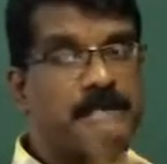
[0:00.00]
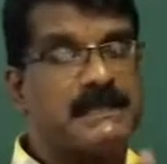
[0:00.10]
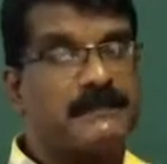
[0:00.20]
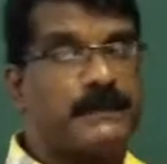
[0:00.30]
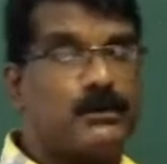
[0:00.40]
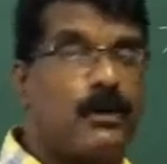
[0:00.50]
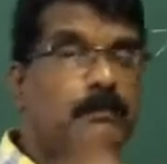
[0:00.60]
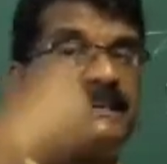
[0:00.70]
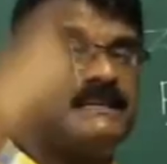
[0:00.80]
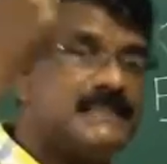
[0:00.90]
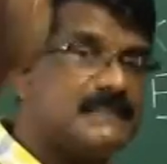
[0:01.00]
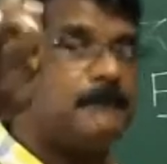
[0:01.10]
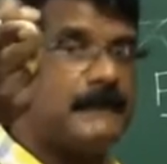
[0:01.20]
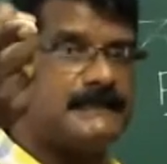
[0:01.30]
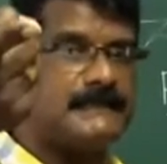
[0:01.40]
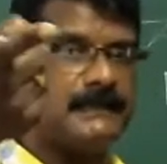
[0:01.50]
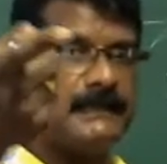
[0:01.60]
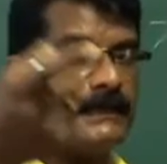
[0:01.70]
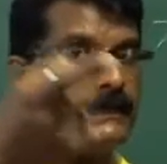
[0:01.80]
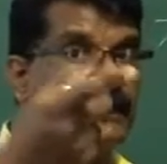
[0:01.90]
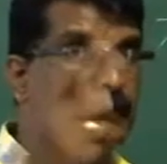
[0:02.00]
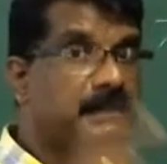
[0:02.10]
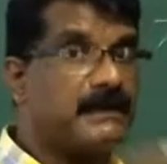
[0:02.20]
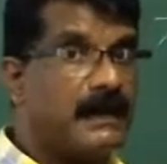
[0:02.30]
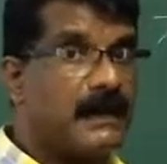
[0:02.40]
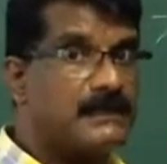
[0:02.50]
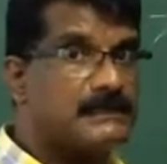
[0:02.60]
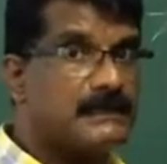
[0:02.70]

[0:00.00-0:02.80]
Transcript: sulfate, copper is displaced because